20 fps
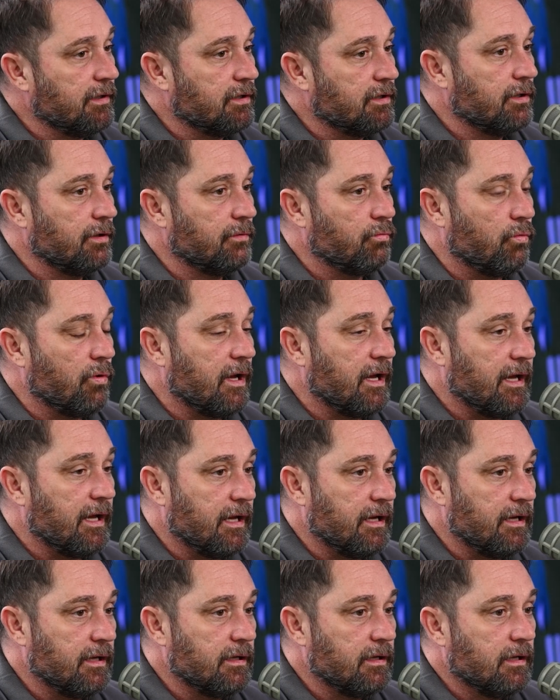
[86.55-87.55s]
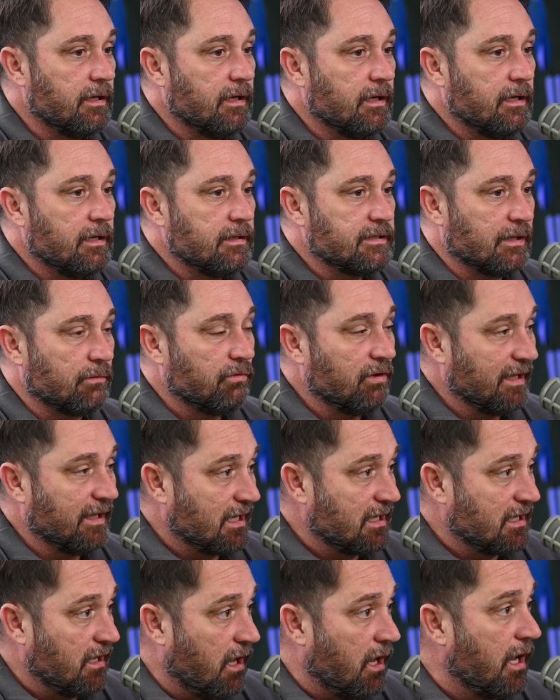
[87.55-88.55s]
good way to really
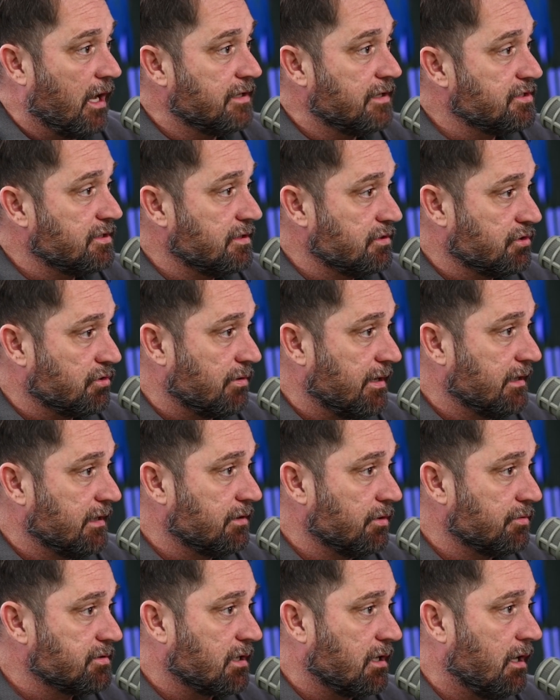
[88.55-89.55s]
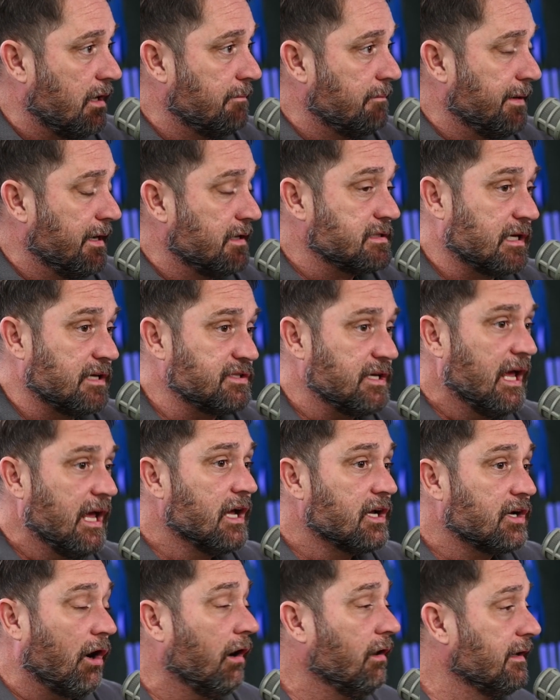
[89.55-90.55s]
concentrate those compounds. Because
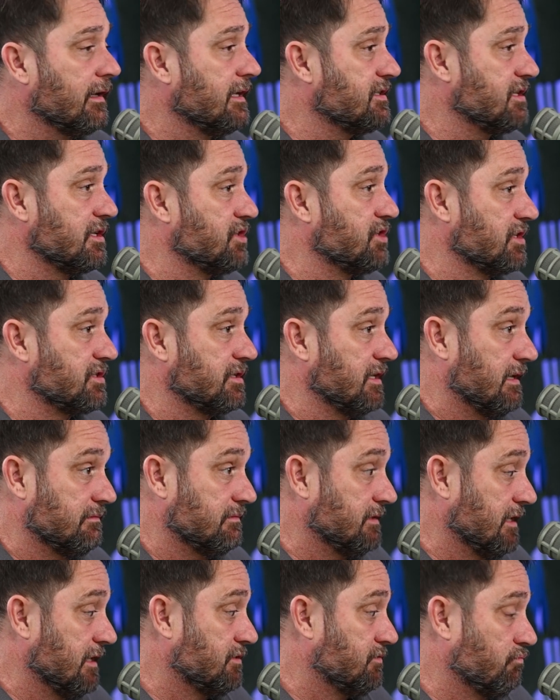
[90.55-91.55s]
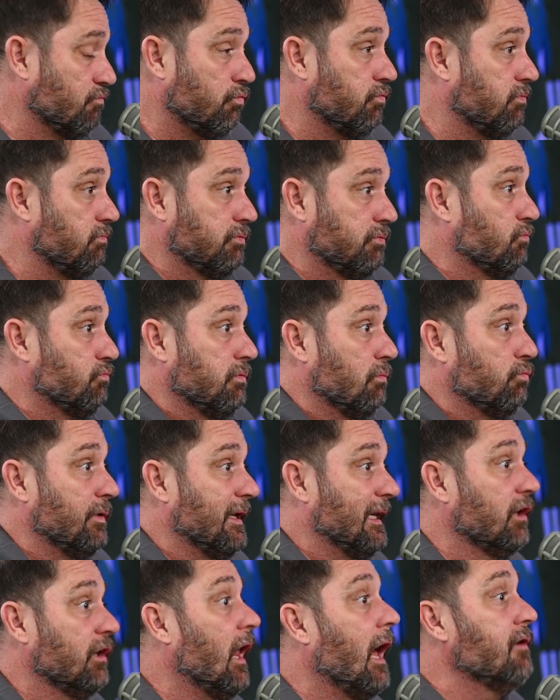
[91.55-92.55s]
garlic isn't just
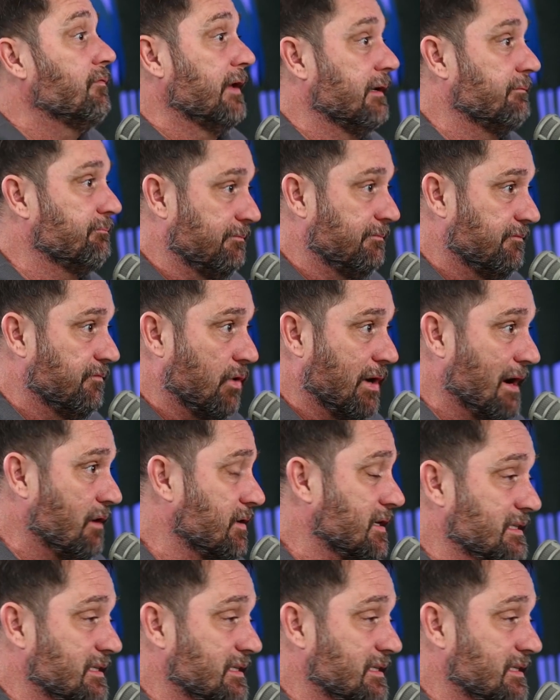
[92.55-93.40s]
we love it for how it